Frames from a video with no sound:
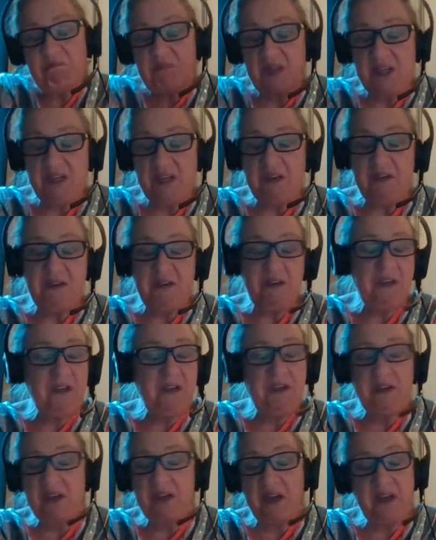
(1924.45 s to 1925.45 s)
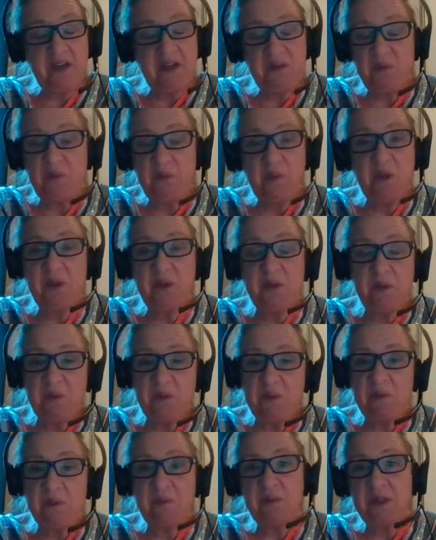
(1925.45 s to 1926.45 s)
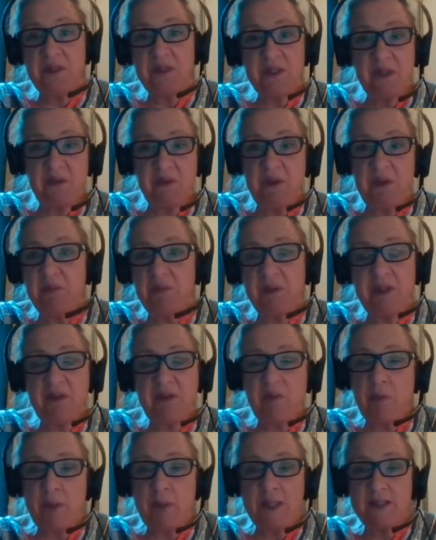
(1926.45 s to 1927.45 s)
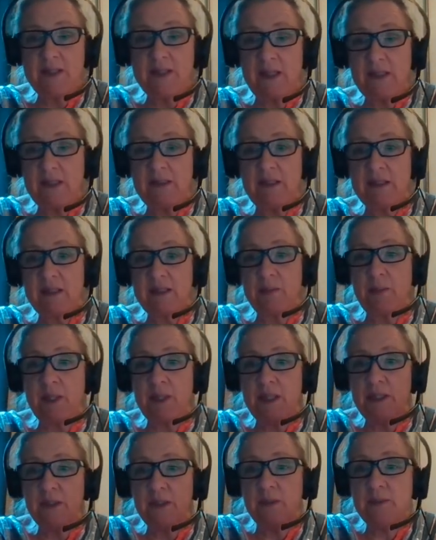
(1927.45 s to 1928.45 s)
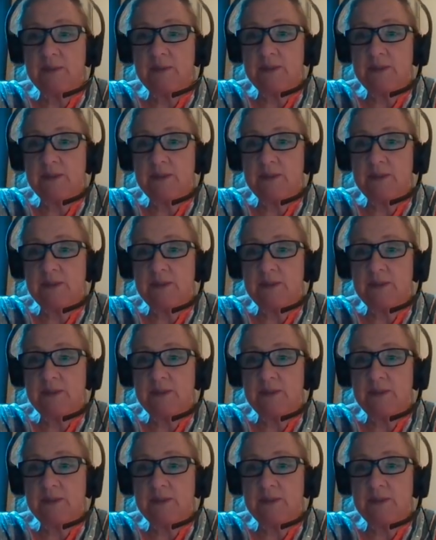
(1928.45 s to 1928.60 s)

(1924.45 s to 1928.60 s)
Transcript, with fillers: he he can't work at all, and so he will never be selected as a breeding dog.